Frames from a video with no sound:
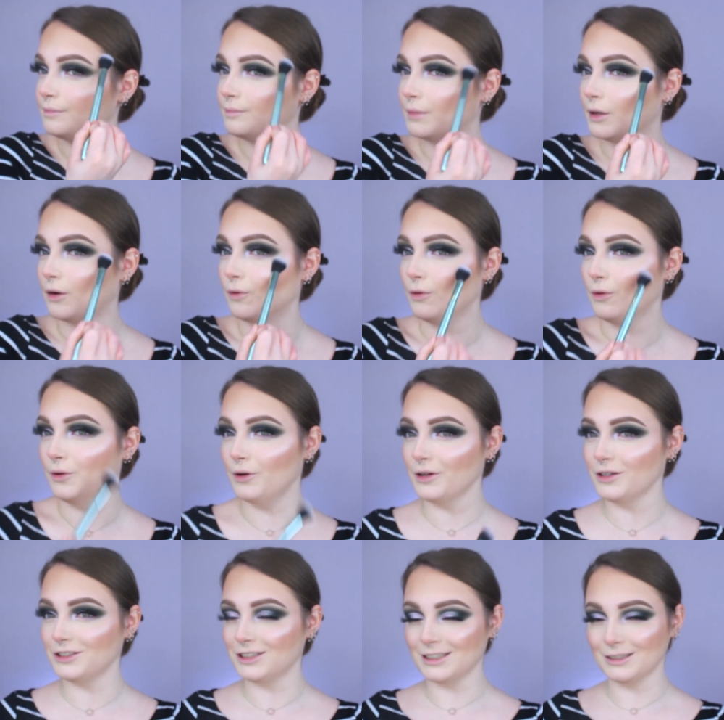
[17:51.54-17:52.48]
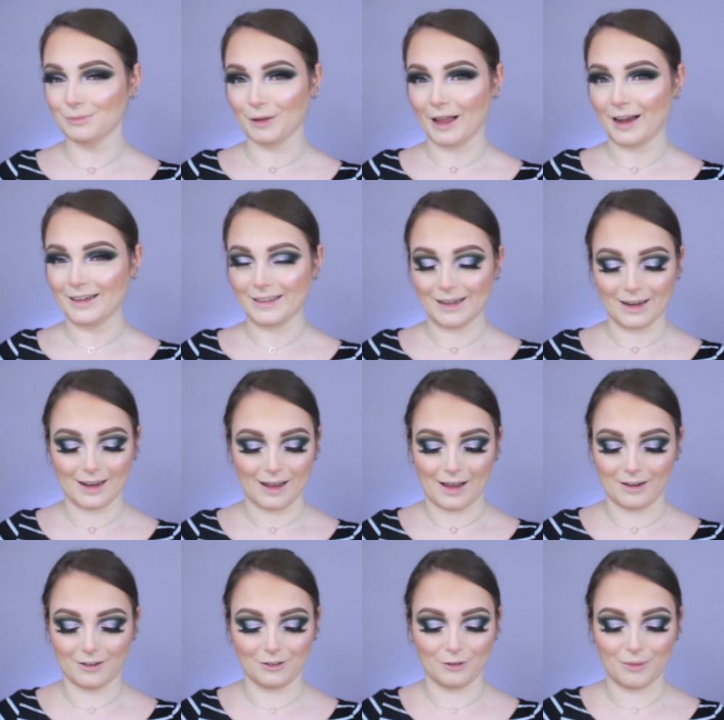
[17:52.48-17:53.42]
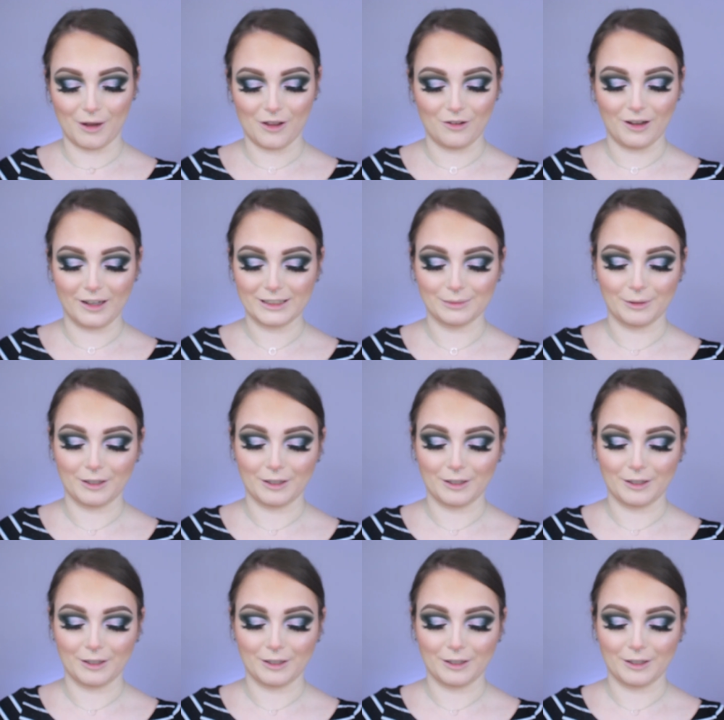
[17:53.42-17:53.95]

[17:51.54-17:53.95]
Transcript: But ooh, she's blinding. I don't know about you guys,